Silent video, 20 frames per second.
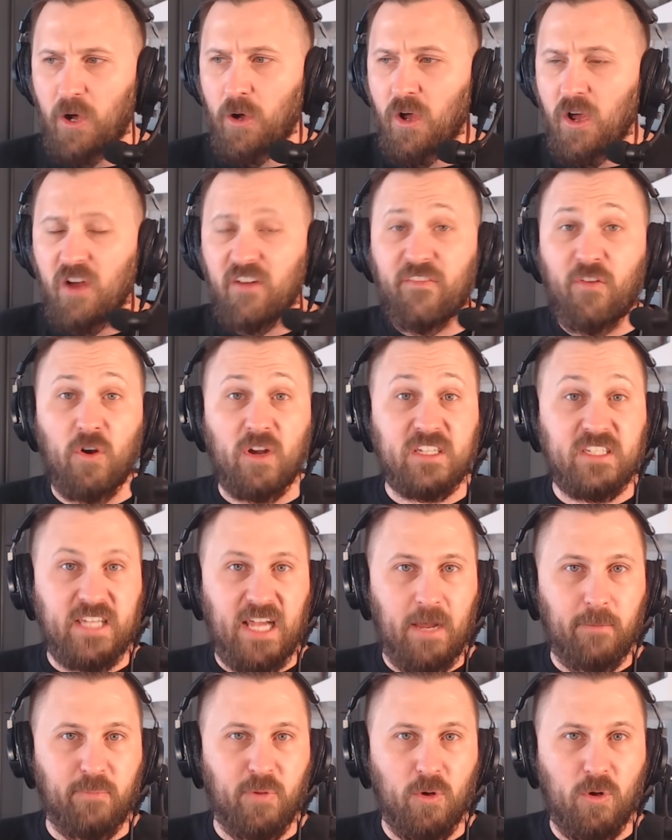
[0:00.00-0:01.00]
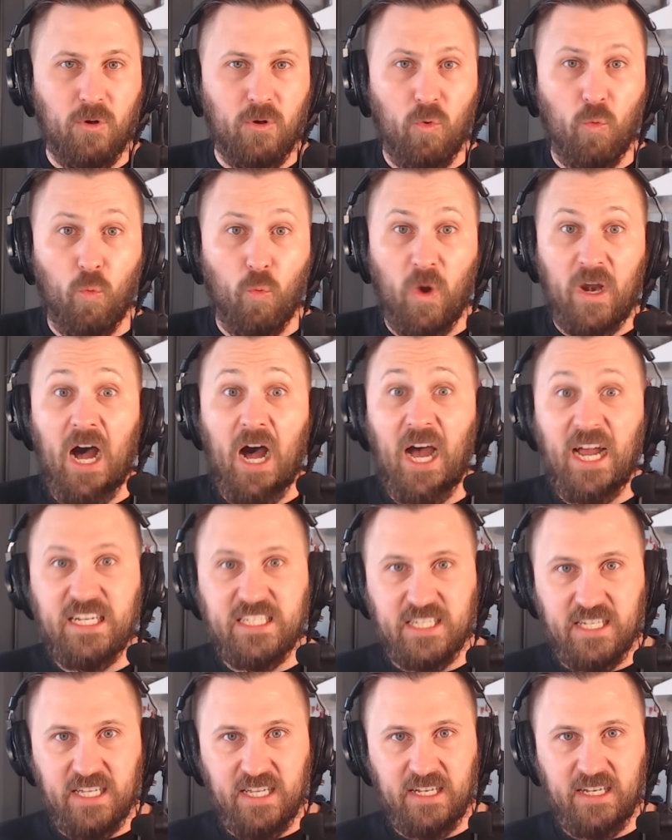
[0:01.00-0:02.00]
For example, what I
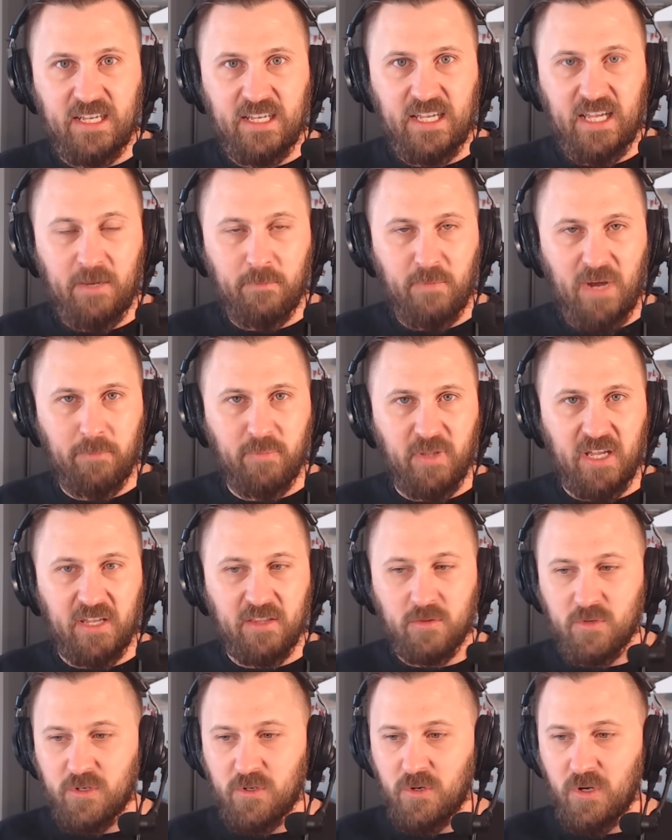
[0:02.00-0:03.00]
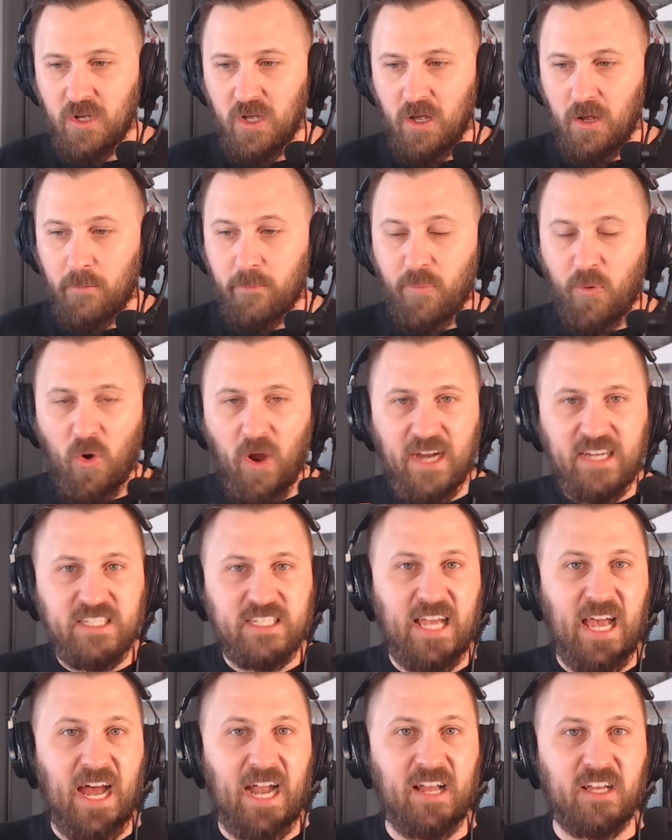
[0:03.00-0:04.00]
did in my playthrough,
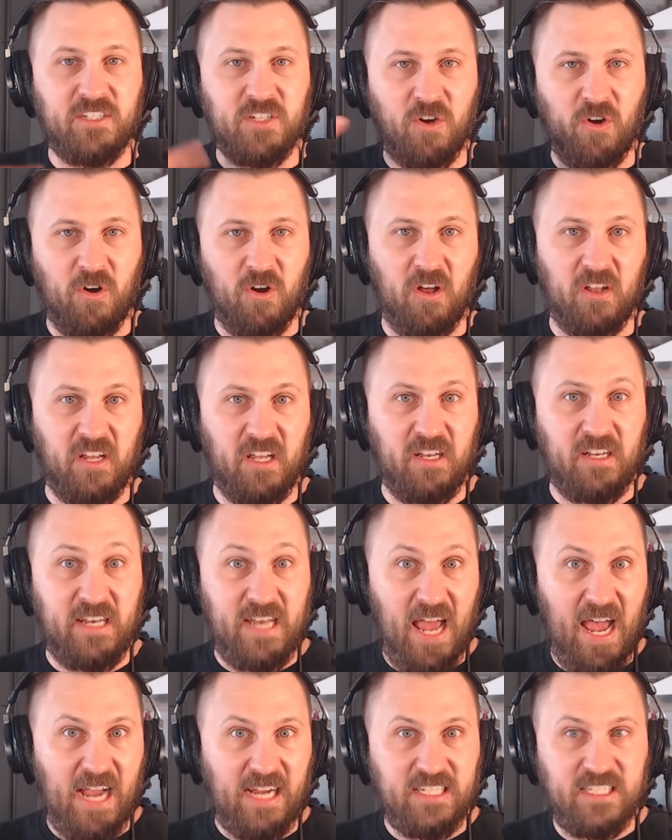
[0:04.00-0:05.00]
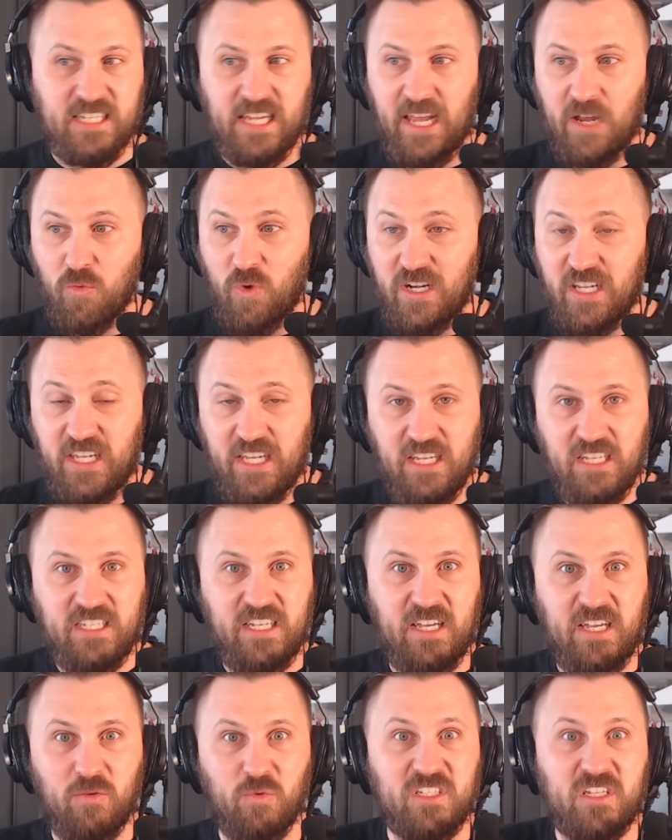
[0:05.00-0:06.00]
Price had a turn on it next, and what he
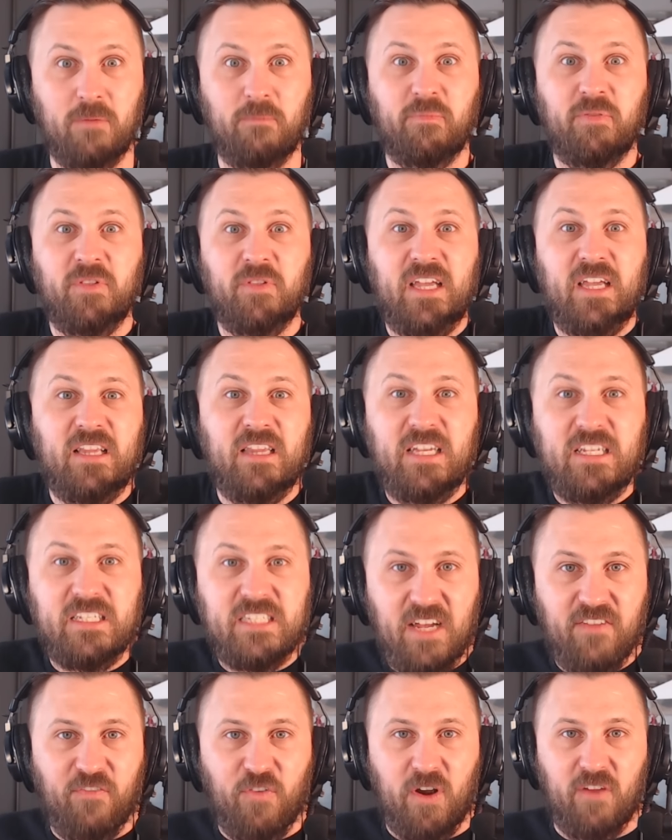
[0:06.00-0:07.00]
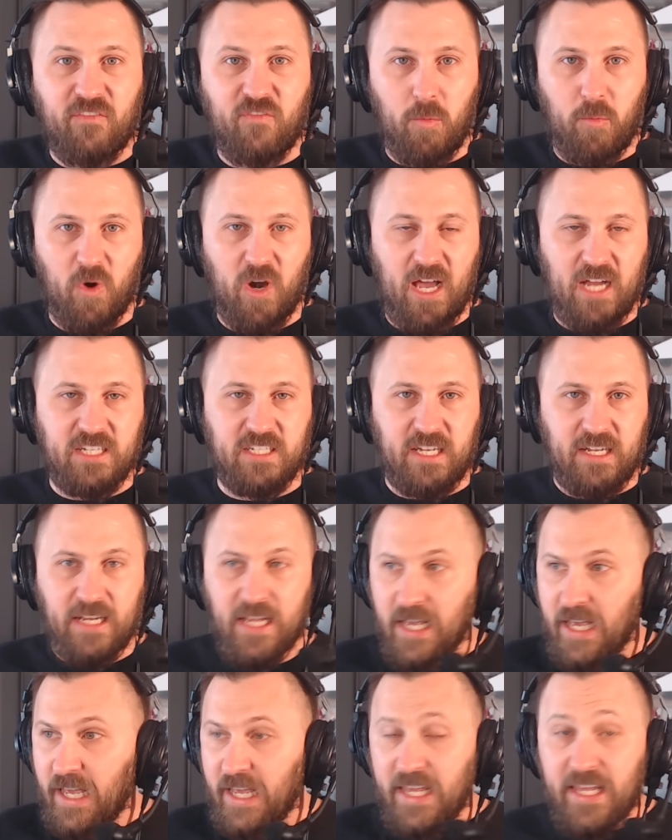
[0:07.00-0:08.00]
did was completely different from what I did.
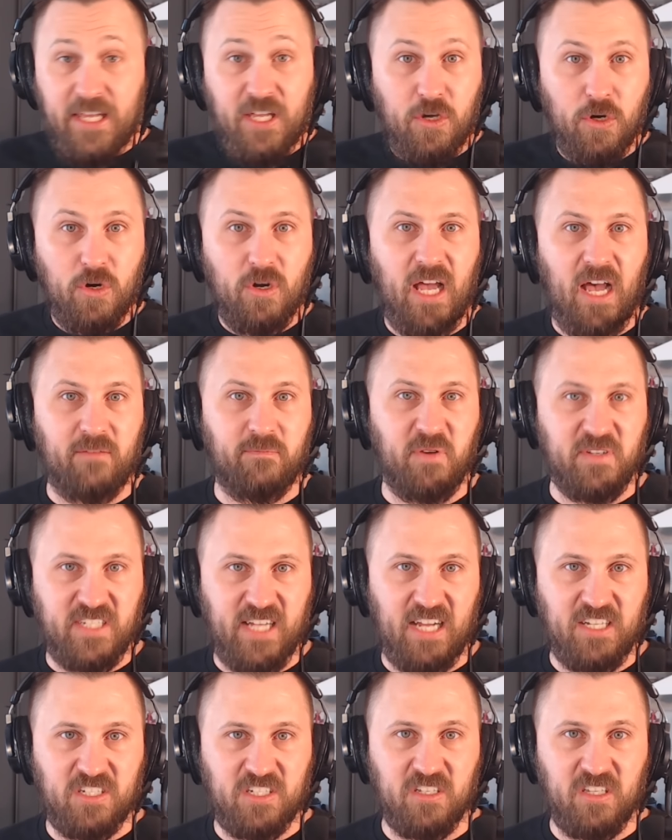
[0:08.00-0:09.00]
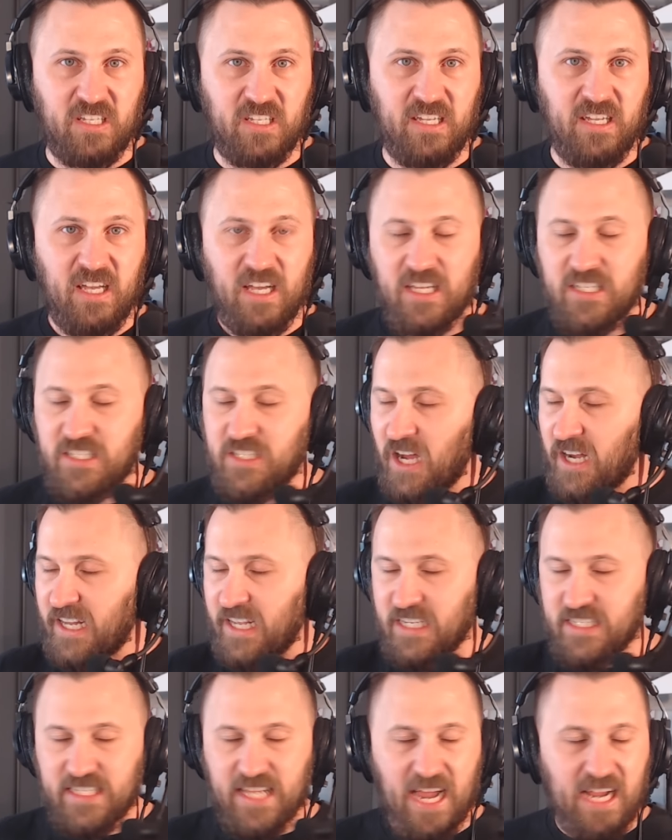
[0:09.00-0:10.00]
He could have potentially done
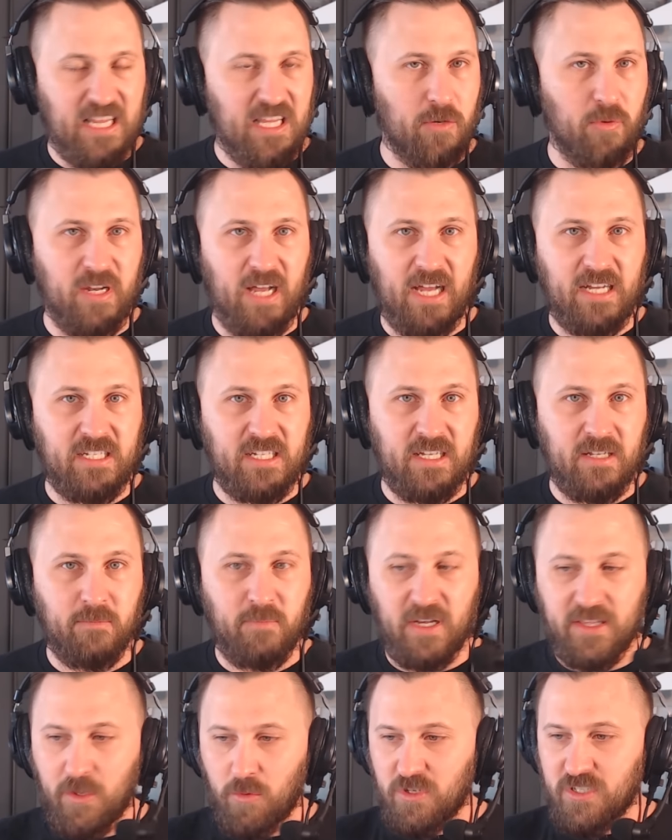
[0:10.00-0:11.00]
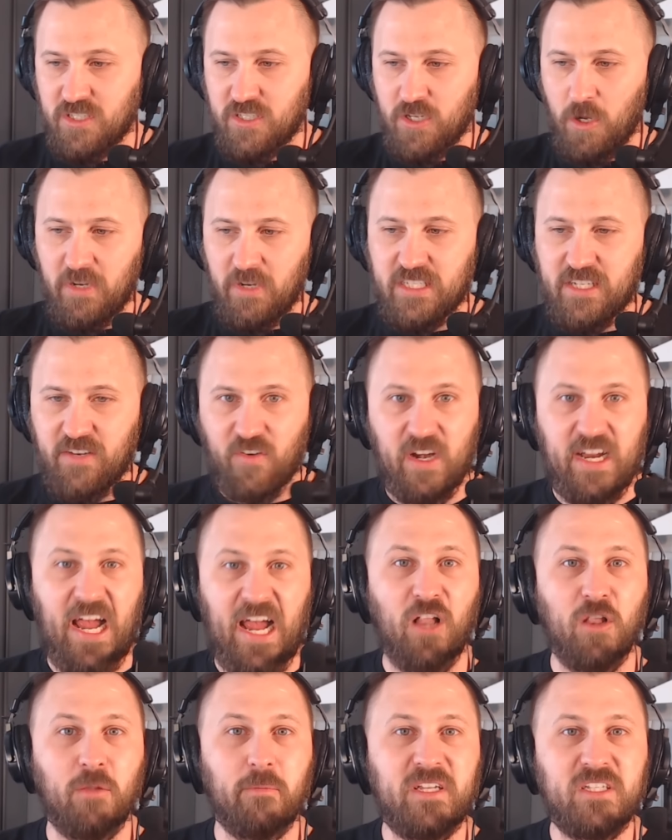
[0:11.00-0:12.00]
exactly what I did, but there were so many different
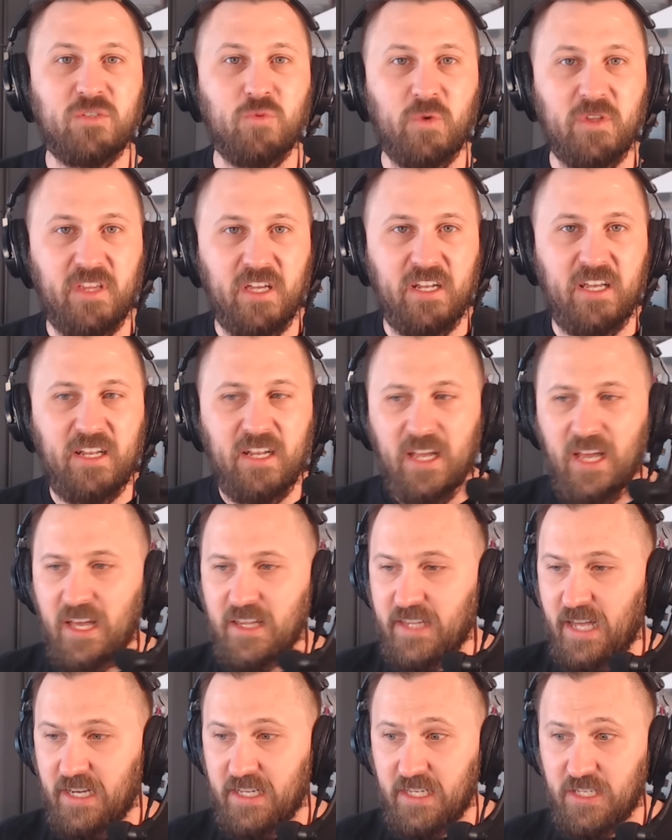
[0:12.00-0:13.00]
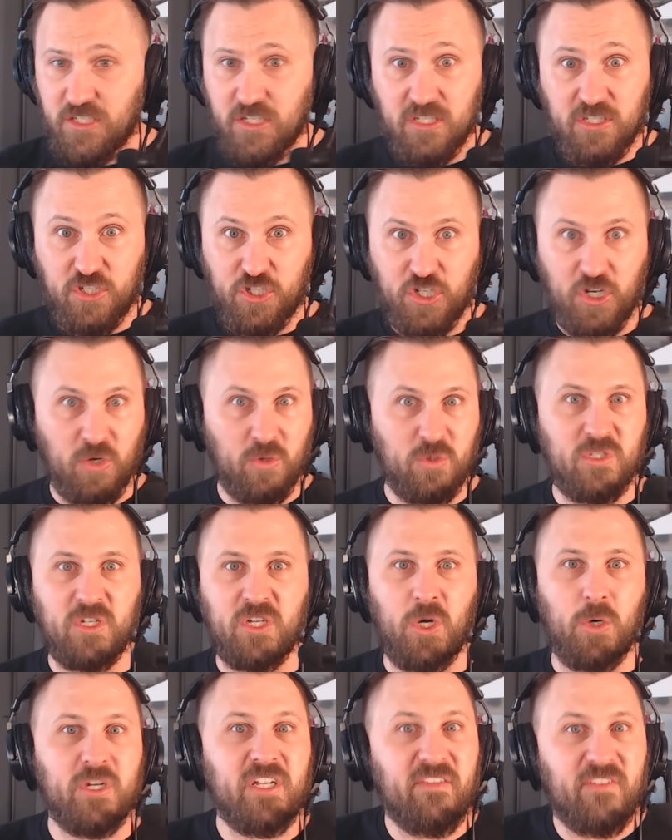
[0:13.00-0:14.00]
elements within it that he just chose to
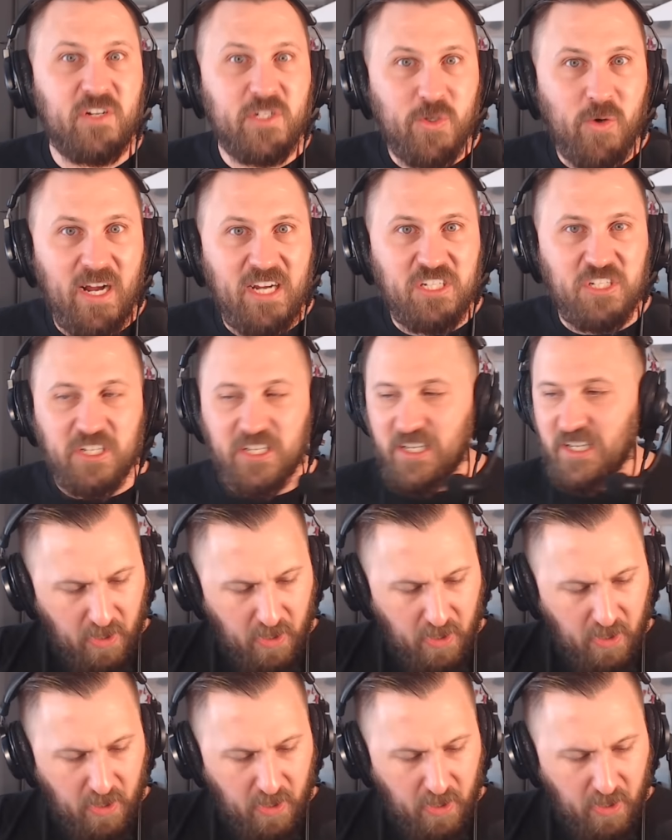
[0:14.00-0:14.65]
go a different direction.